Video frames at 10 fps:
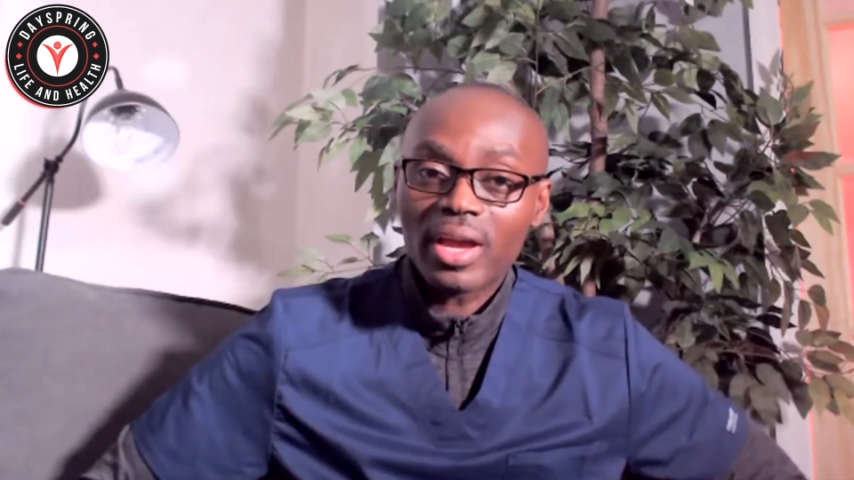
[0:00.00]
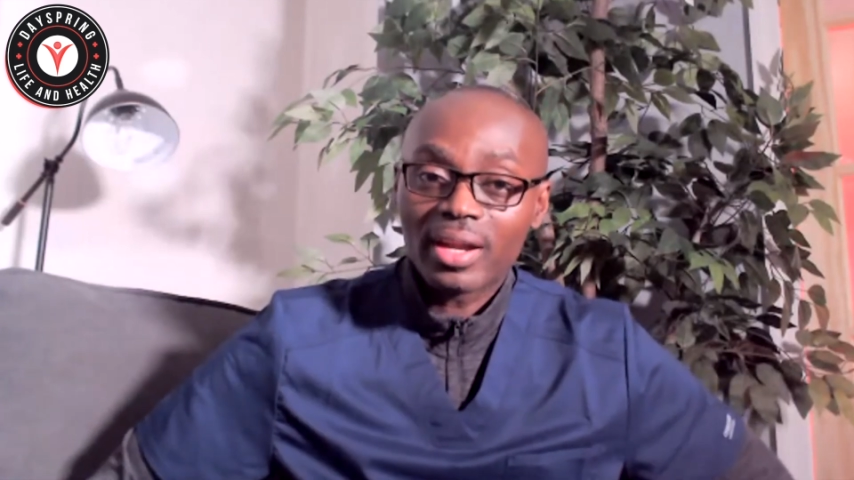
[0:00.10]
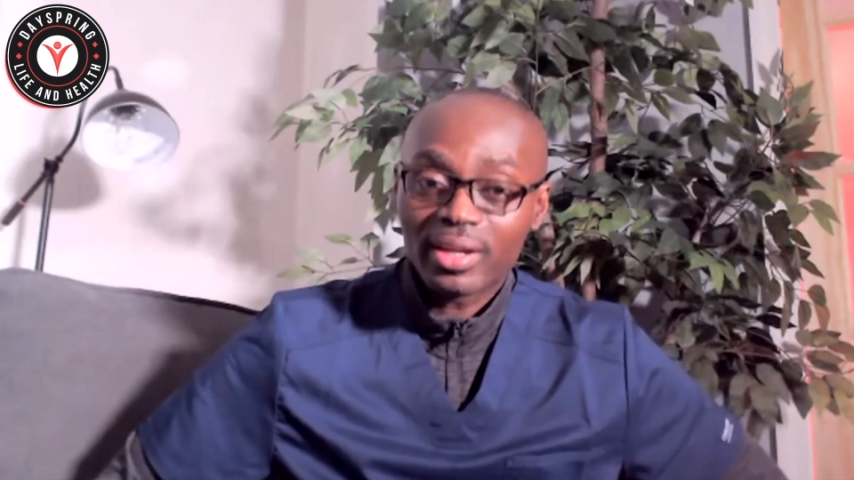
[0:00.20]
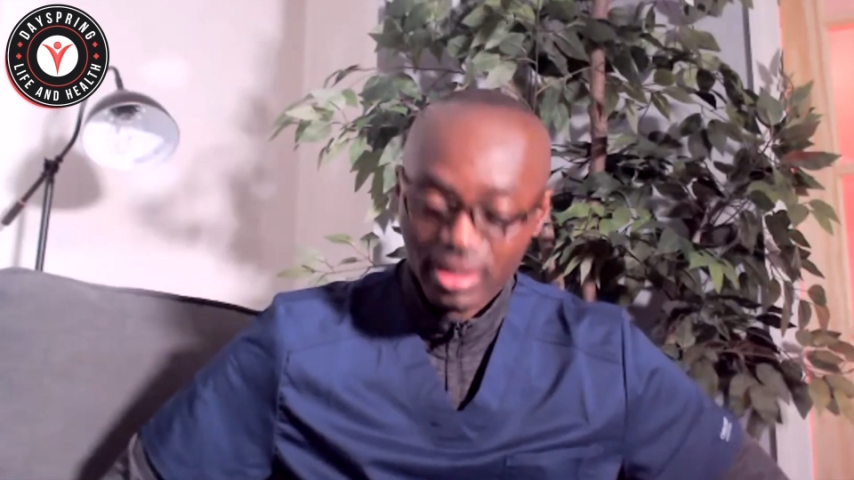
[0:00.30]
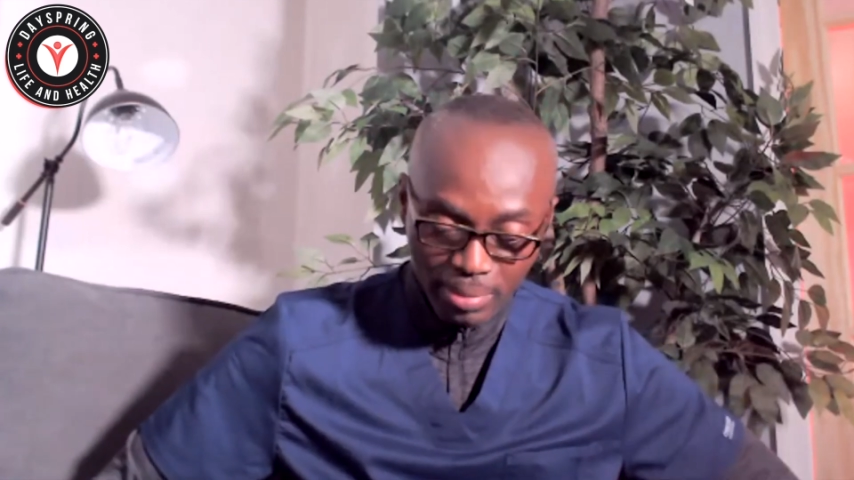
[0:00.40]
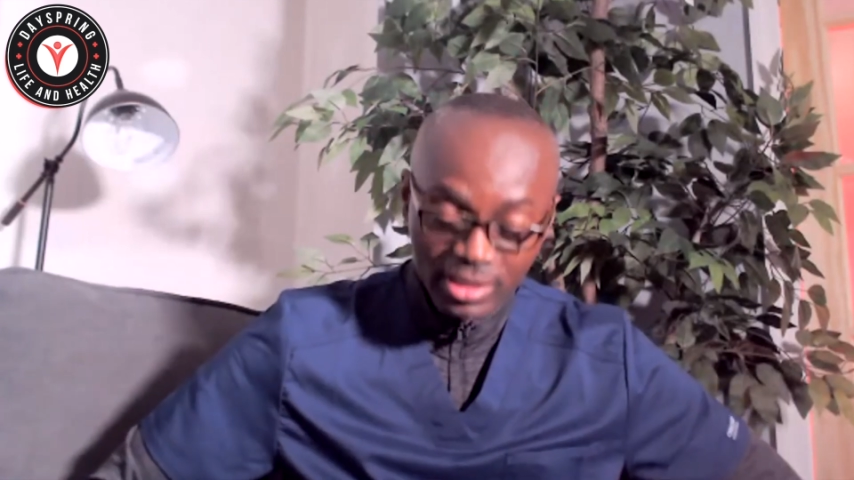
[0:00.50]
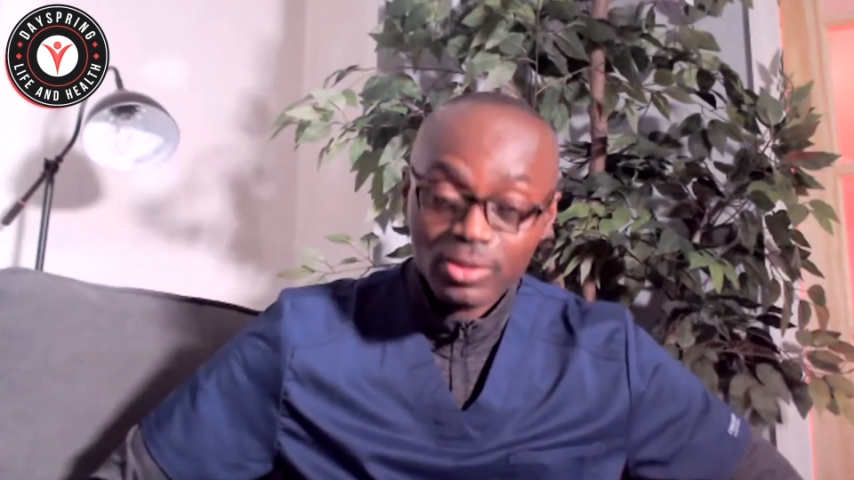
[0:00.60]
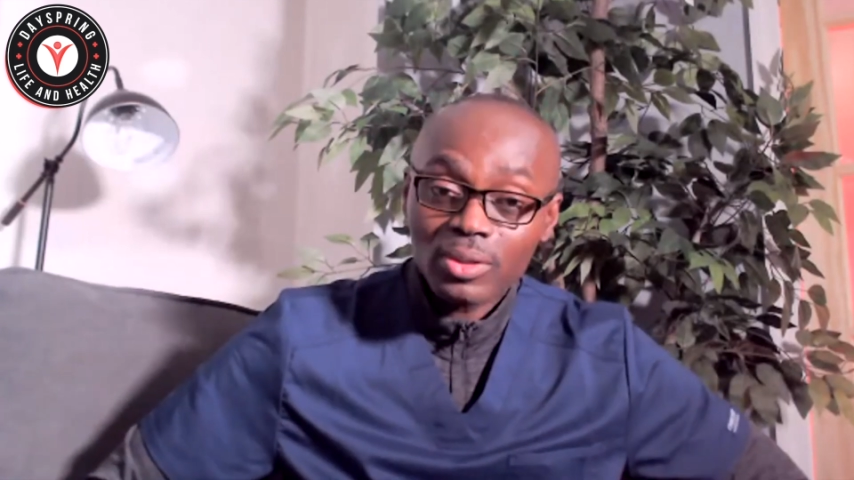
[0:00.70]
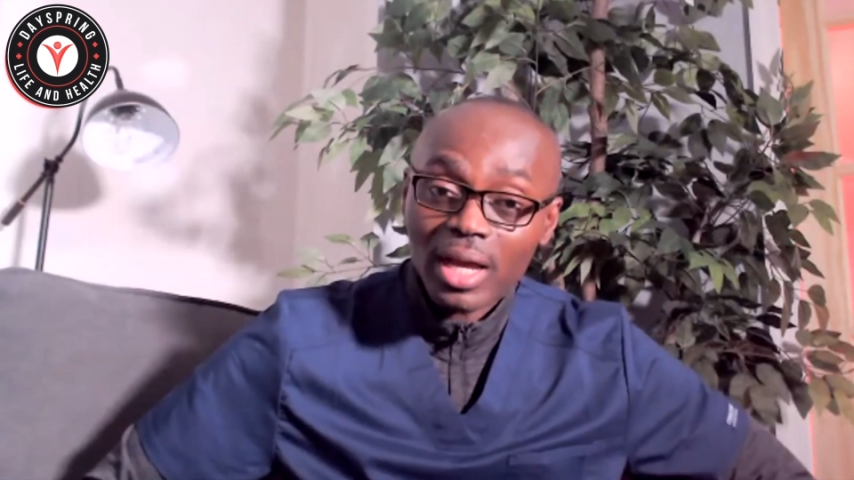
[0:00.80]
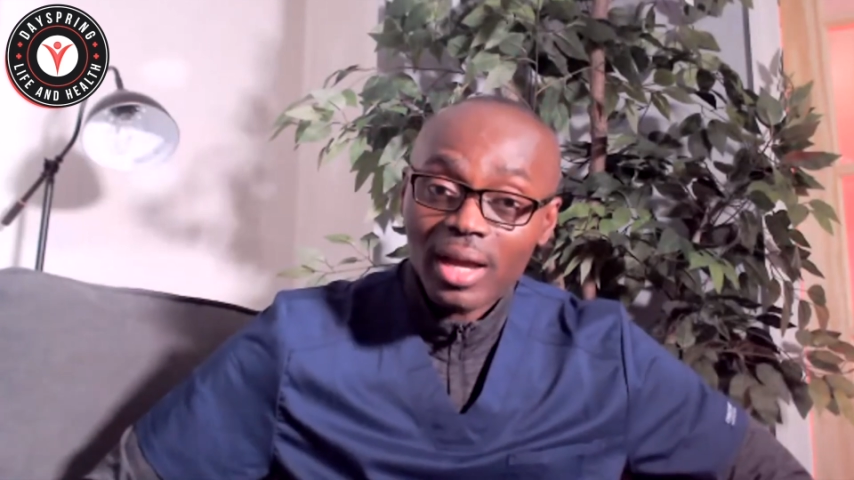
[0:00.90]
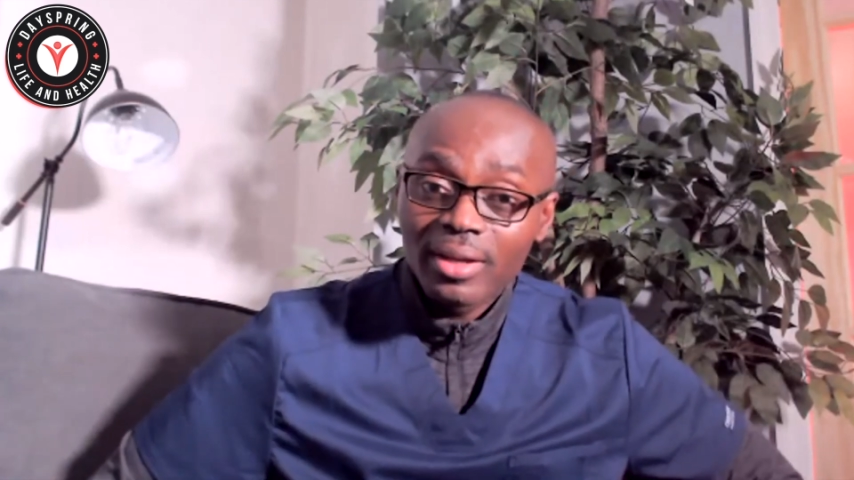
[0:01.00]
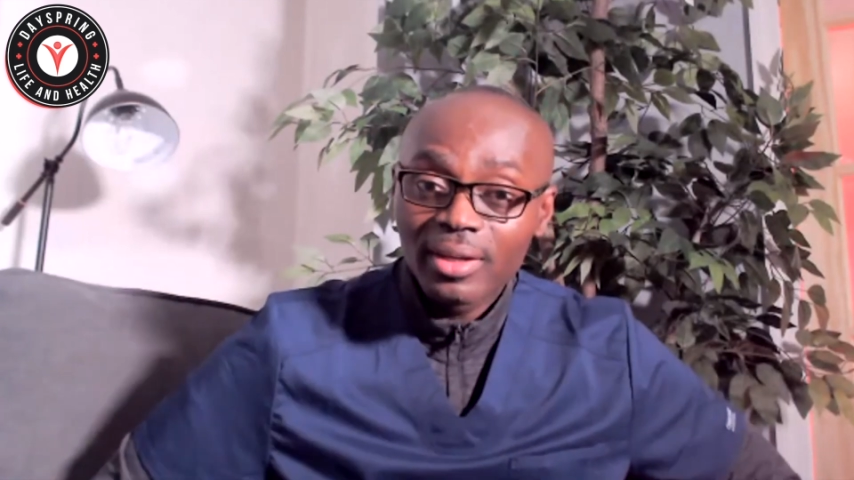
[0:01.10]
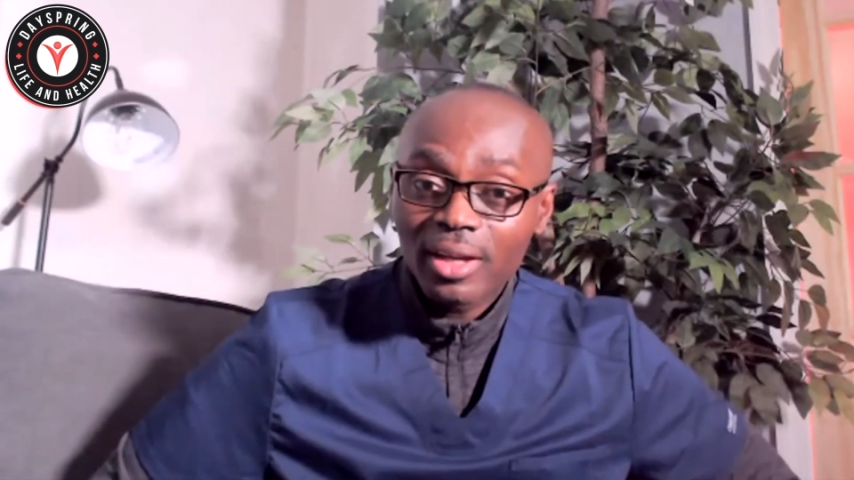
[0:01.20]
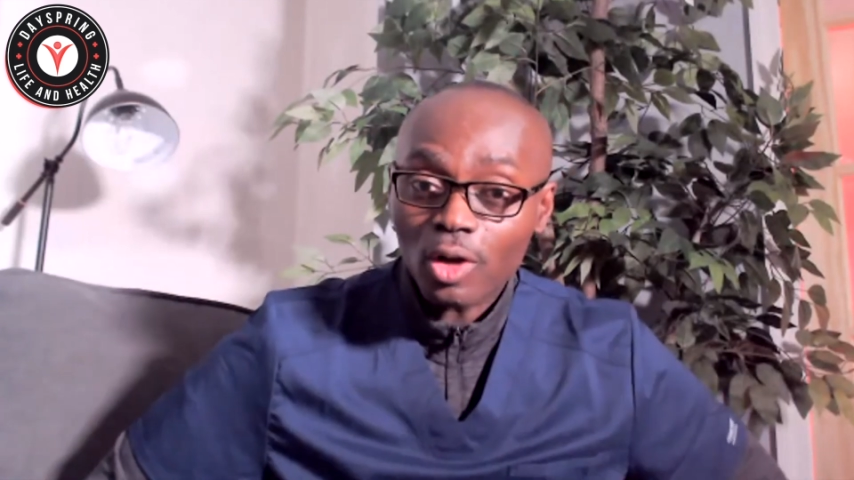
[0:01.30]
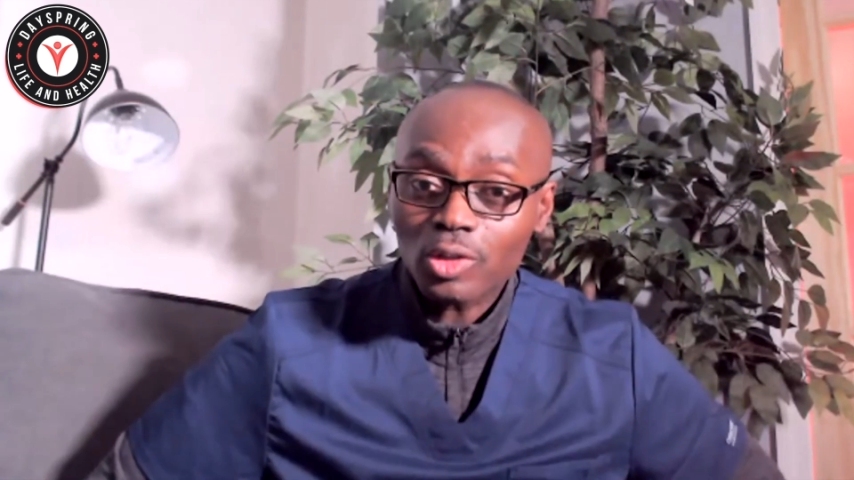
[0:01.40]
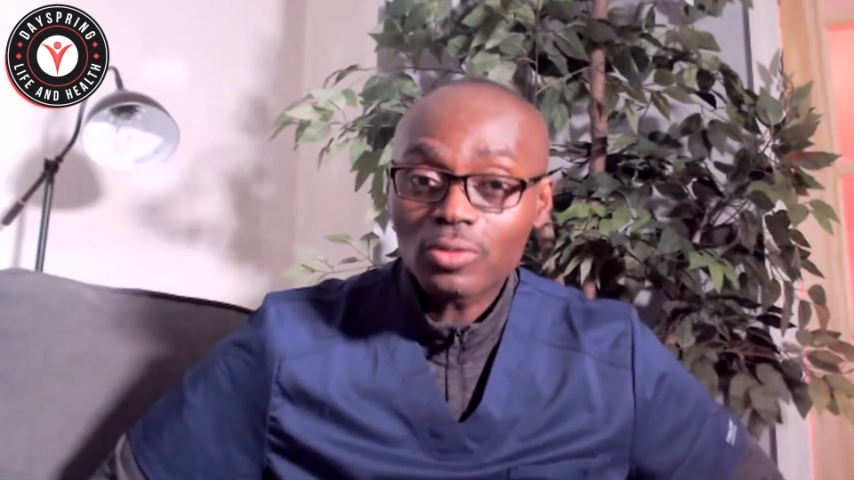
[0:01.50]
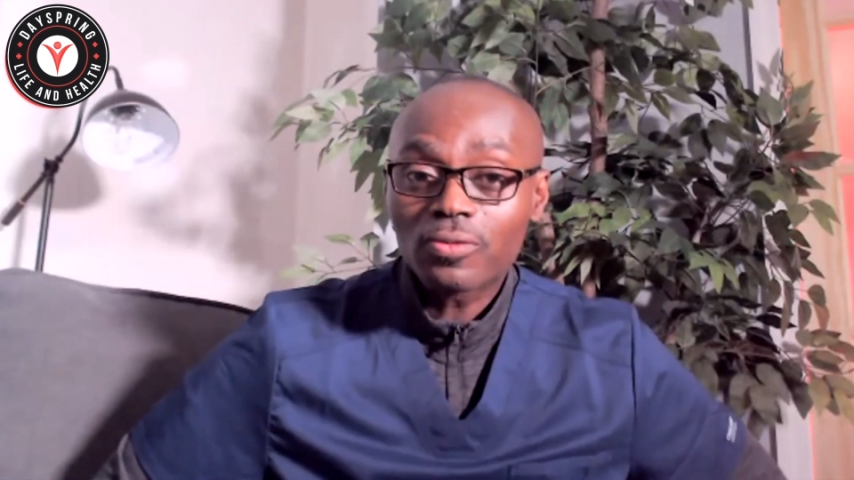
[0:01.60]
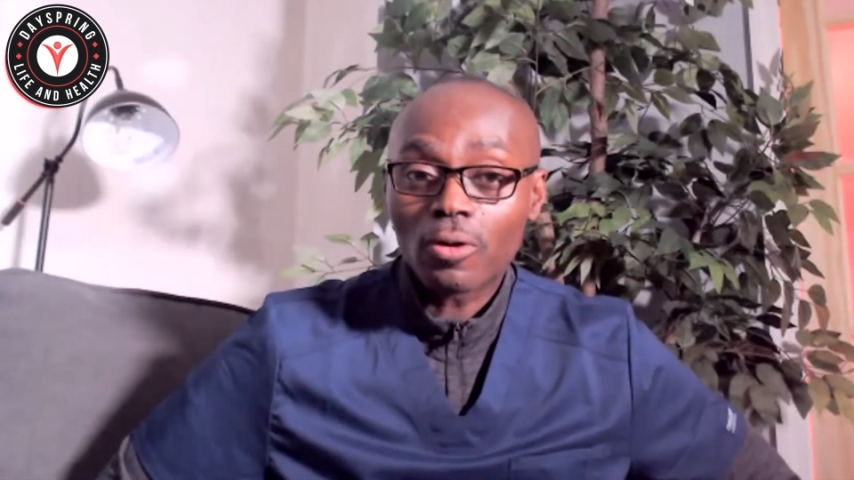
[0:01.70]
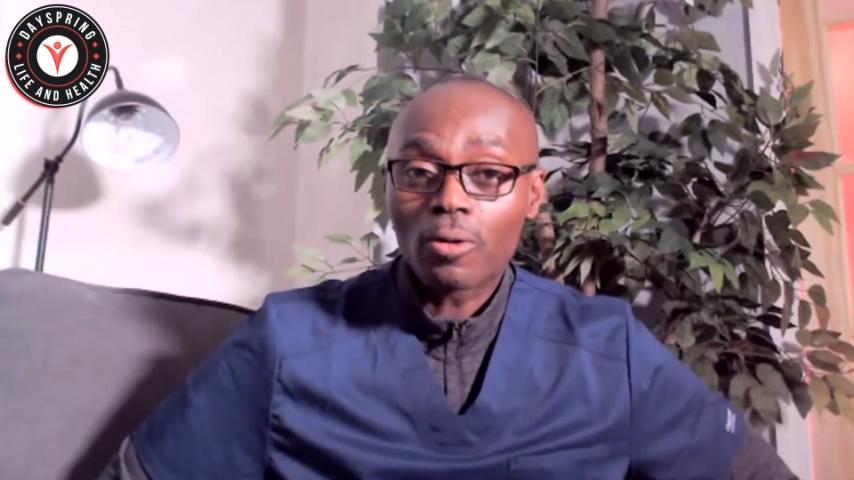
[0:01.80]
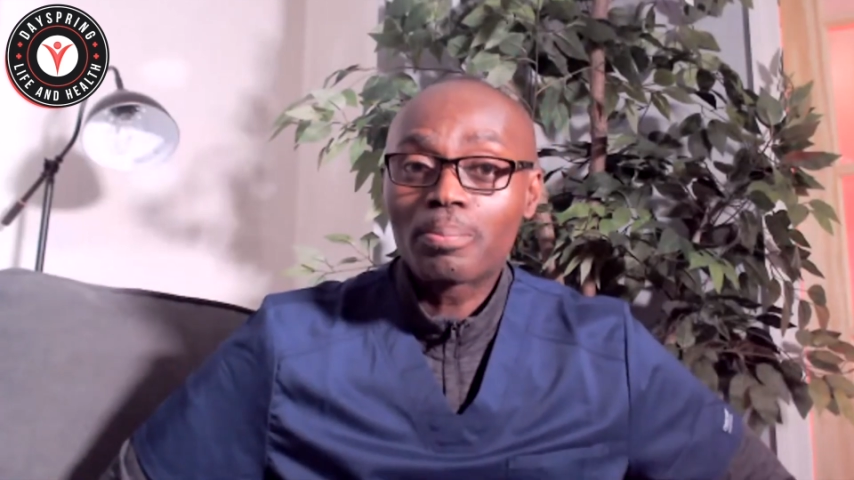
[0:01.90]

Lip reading: and in particular also for